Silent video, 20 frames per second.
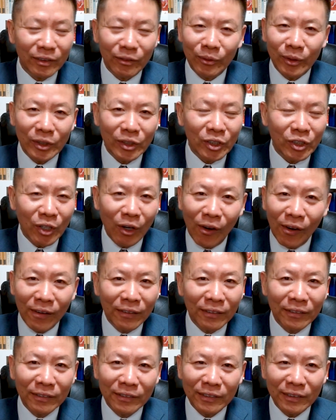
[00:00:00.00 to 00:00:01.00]

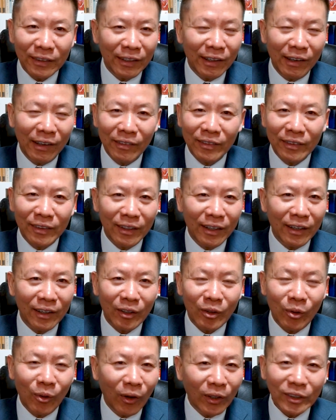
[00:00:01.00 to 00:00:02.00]
shown on
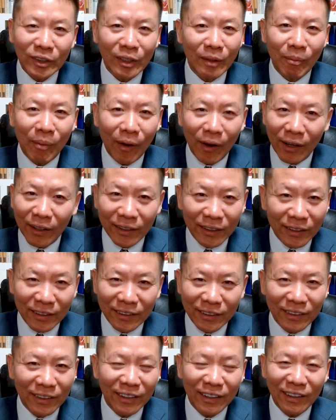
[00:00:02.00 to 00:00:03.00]
across the party
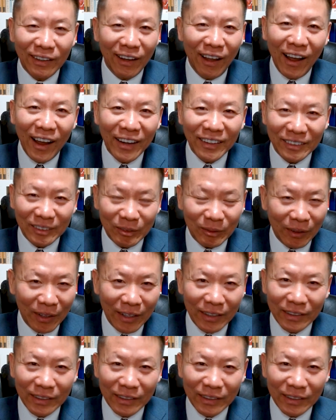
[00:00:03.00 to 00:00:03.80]
lines, right?